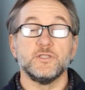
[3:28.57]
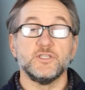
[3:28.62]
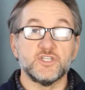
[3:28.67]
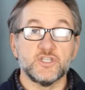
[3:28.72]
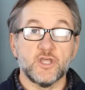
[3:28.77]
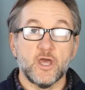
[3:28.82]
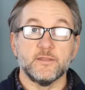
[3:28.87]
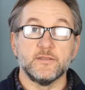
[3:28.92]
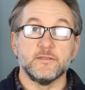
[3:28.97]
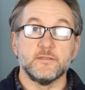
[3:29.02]
He
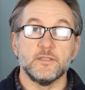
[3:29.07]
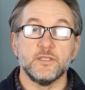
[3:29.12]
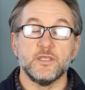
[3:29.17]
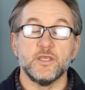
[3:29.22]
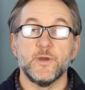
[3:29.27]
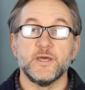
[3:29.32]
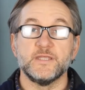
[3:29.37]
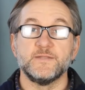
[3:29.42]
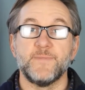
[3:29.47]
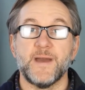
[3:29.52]
signed the
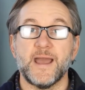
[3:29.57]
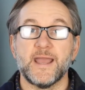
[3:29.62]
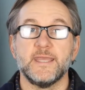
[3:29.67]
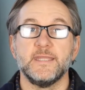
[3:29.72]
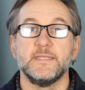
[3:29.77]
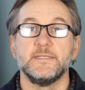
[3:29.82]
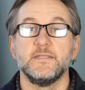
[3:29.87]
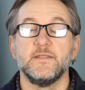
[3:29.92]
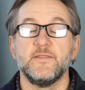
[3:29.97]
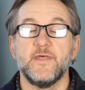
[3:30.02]
US back
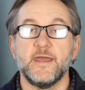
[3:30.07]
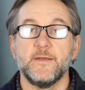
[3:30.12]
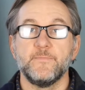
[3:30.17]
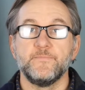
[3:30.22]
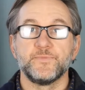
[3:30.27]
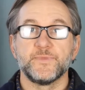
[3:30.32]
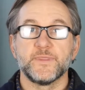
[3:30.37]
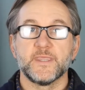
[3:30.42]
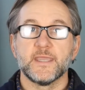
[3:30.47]
into that.